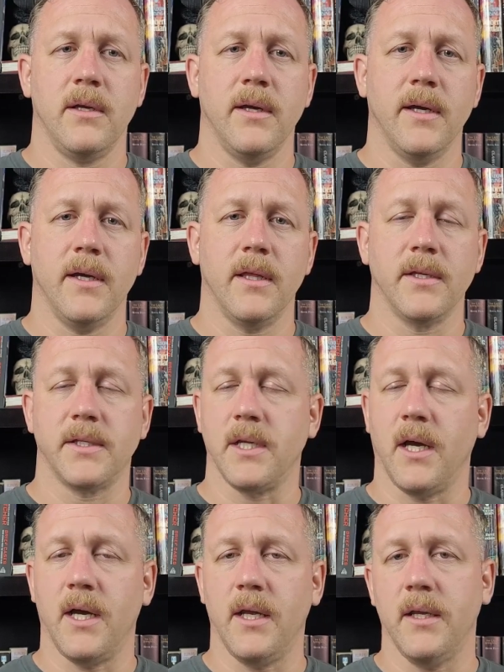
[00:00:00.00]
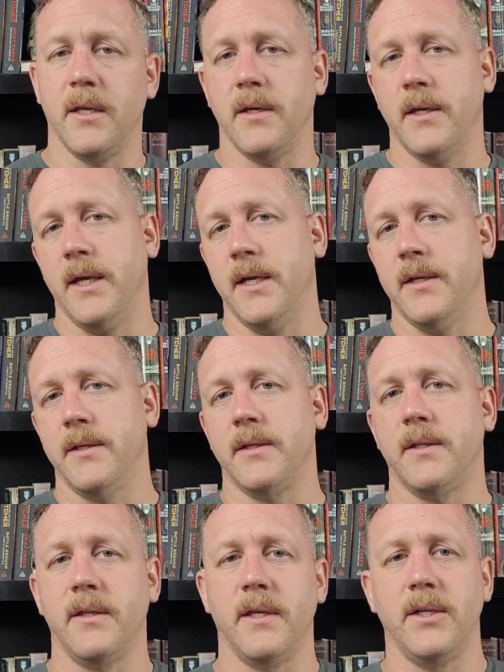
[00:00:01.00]
Lestat,
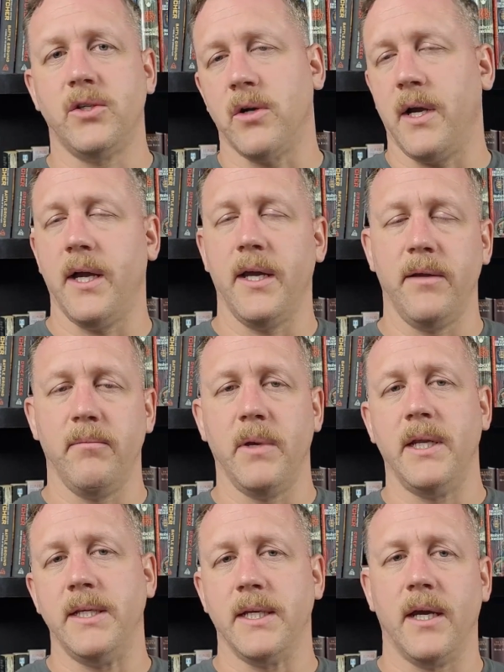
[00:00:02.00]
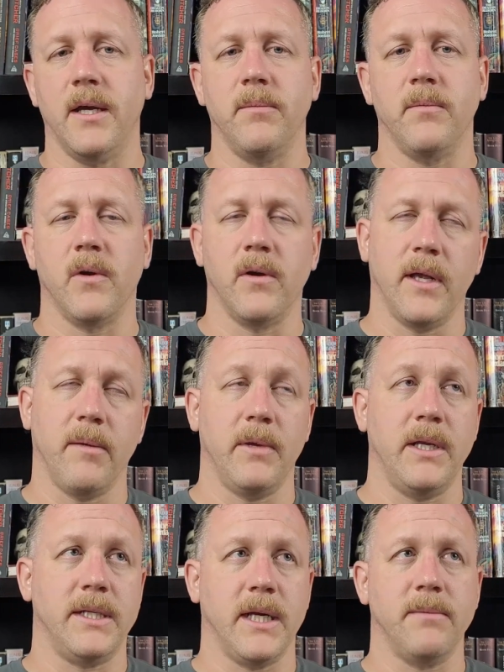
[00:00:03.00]
and they try many times, or not
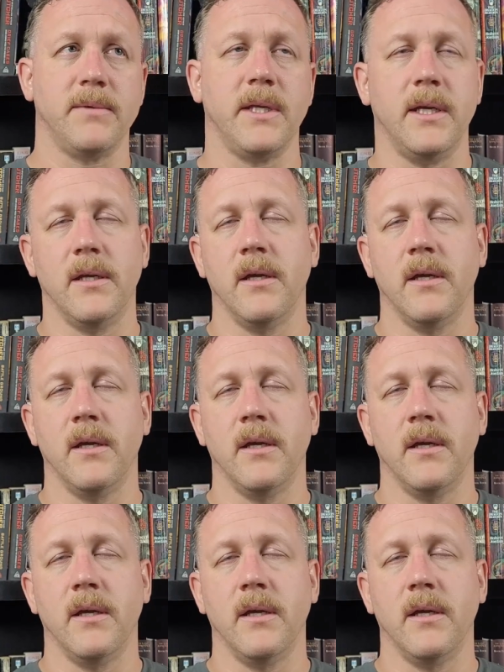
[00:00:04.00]
many times.